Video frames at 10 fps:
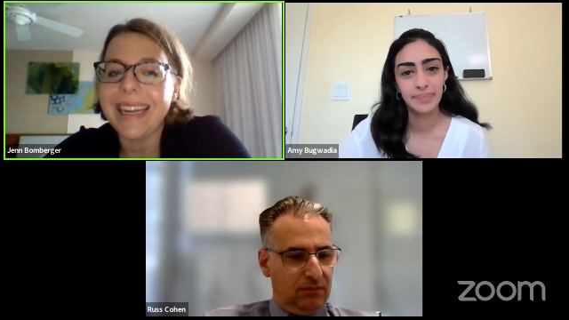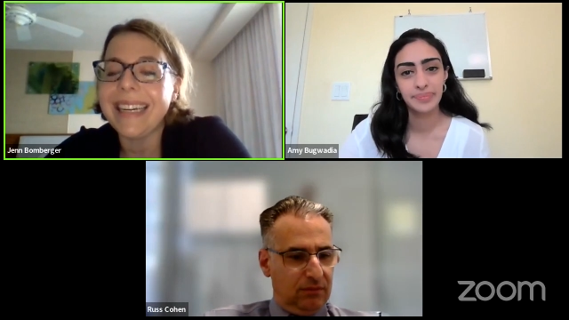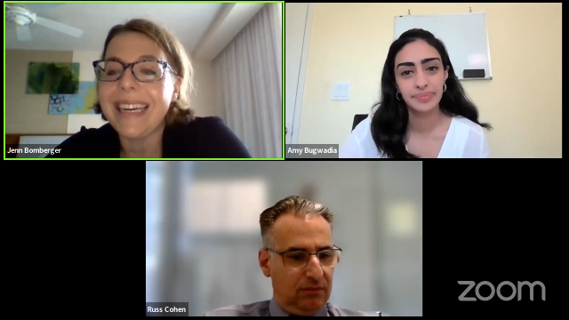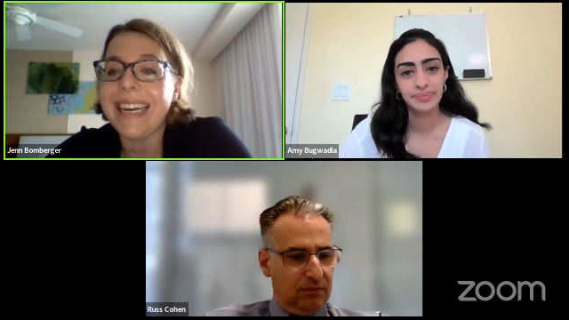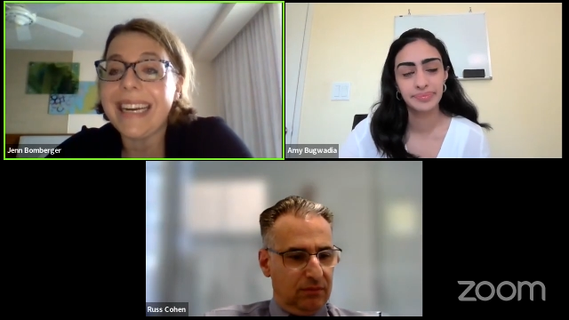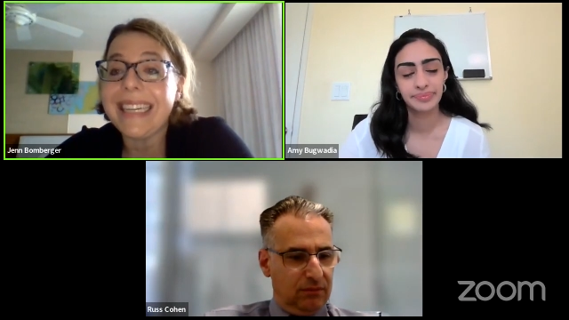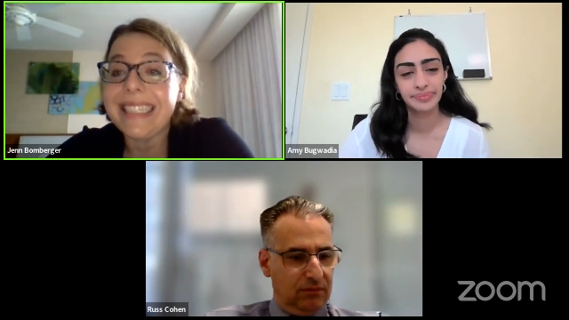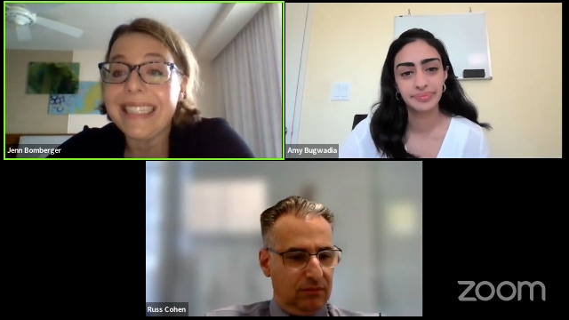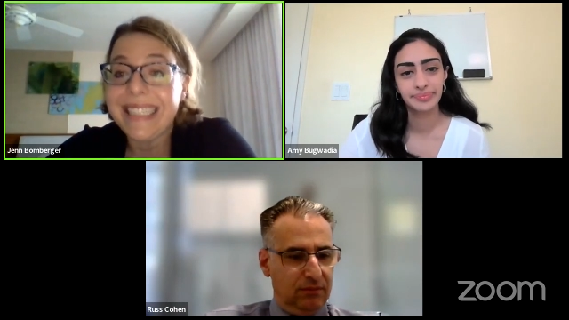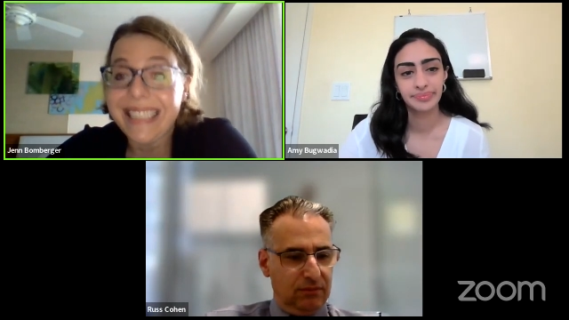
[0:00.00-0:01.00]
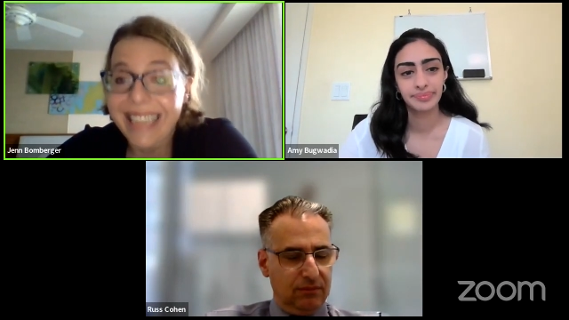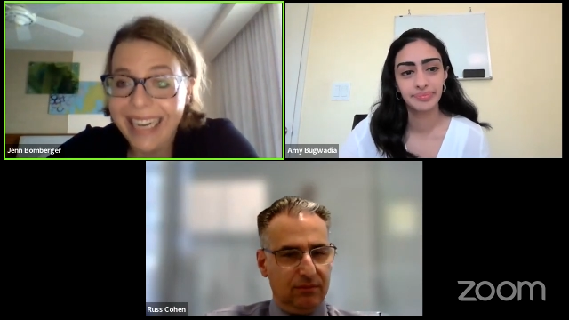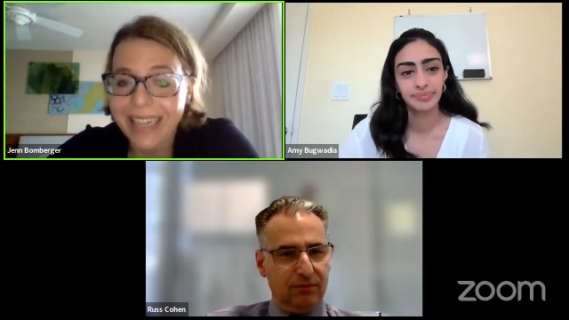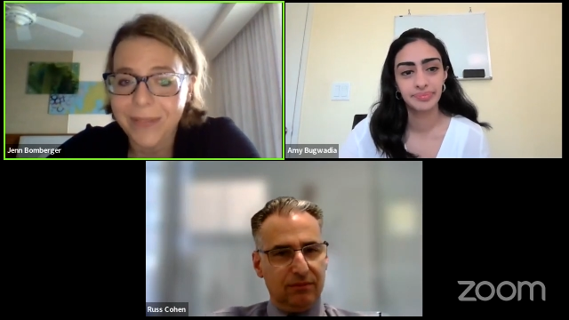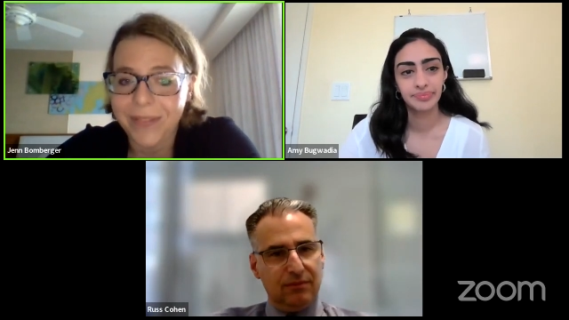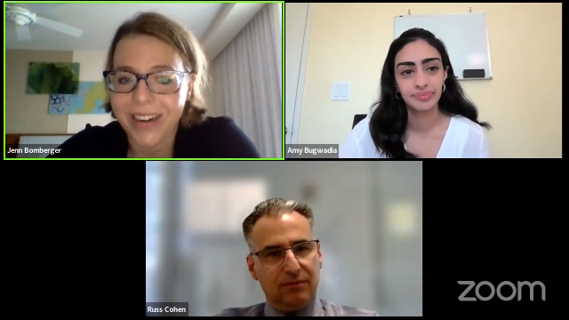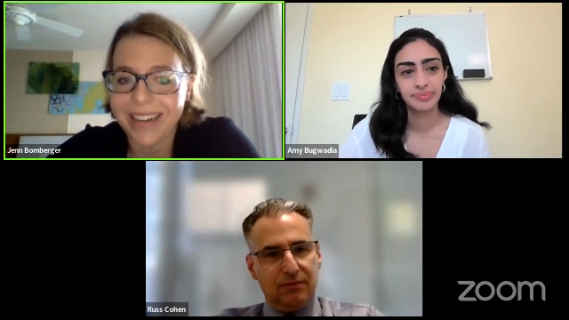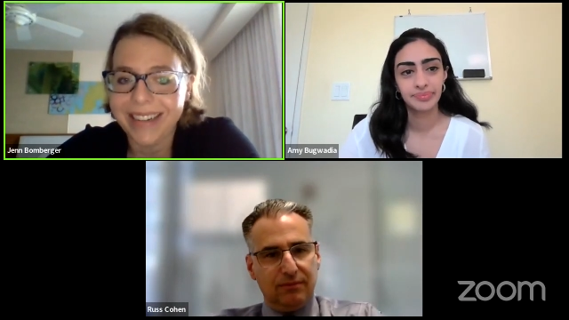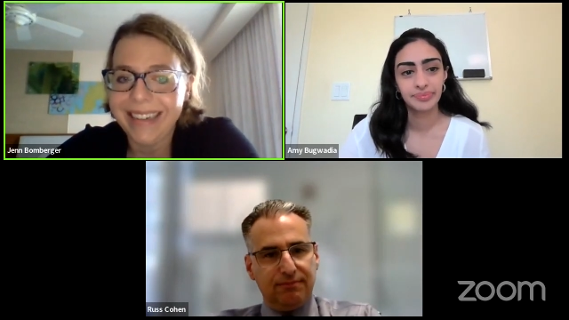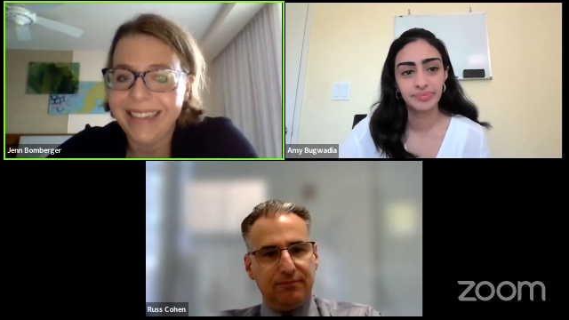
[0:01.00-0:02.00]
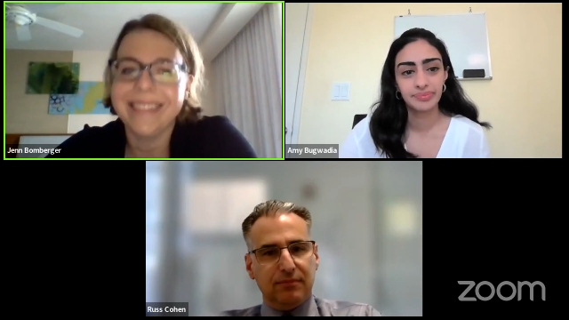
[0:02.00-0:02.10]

Speaker 1: candidate at Stanford